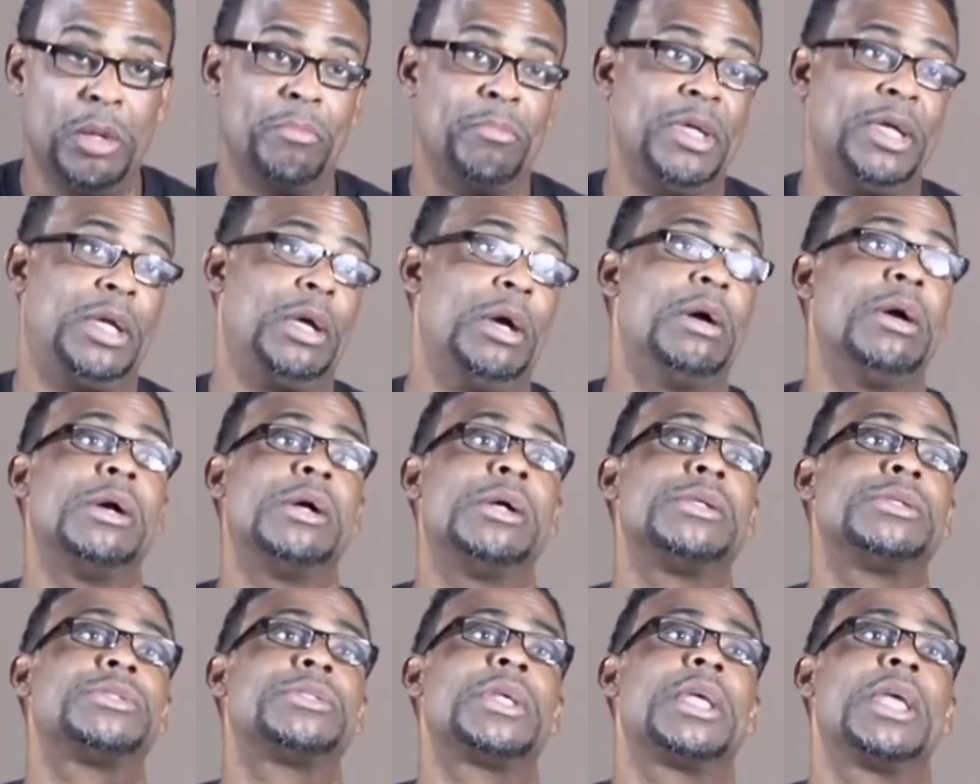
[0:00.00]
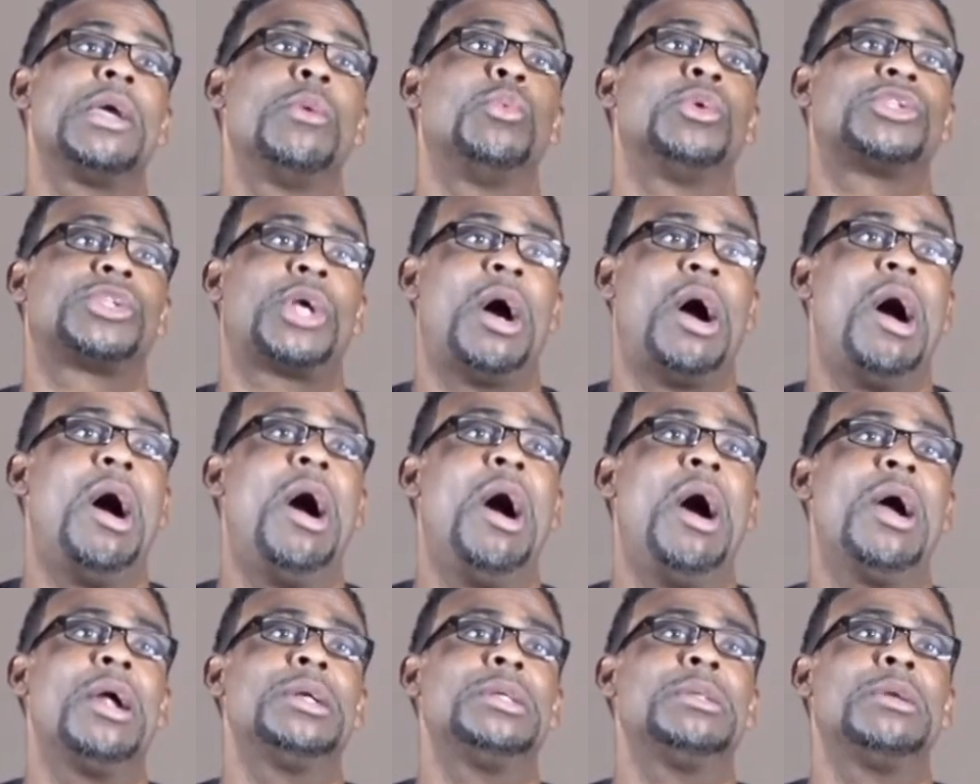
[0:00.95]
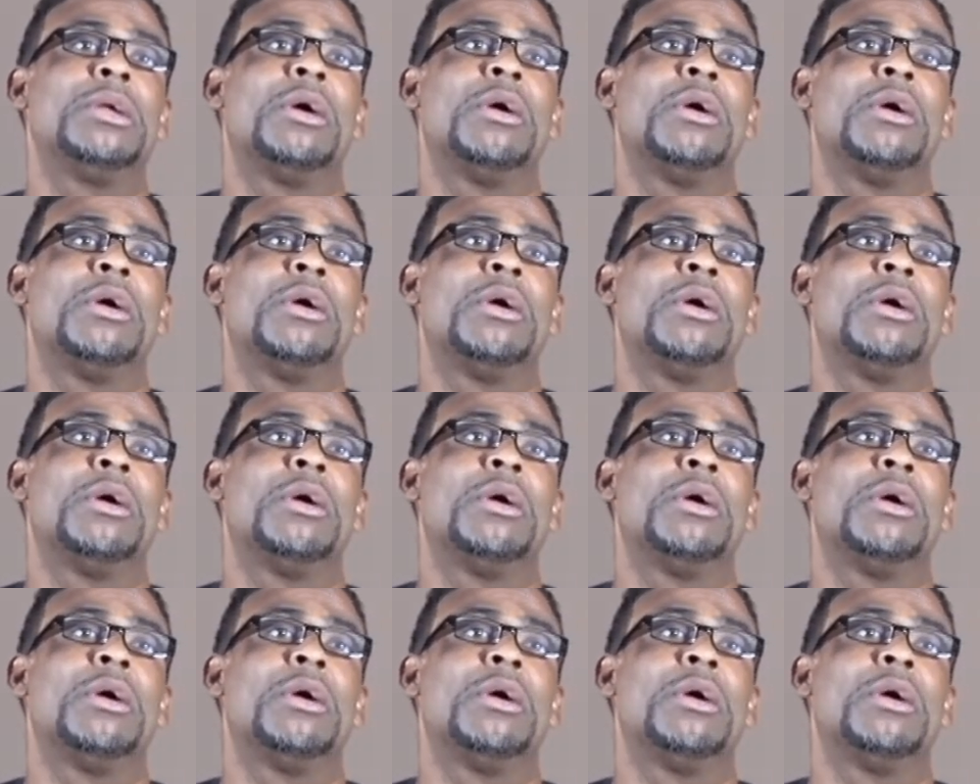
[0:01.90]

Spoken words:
because it was hard